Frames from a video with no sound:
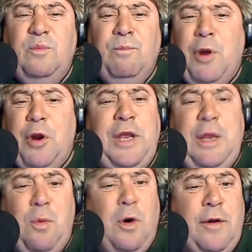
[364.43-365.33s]

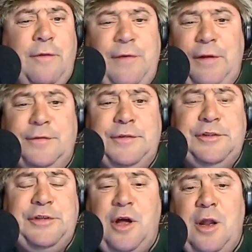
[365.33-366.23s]
Berkey water
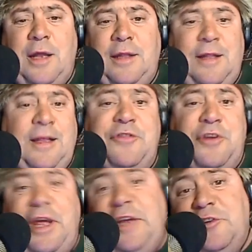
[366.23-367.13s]
filters and all like that, that's a
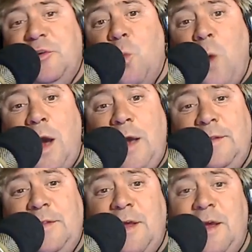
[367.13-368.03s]

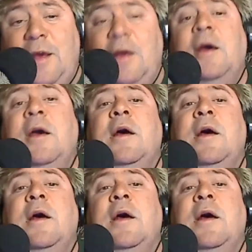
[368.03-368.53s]
nationwide thing.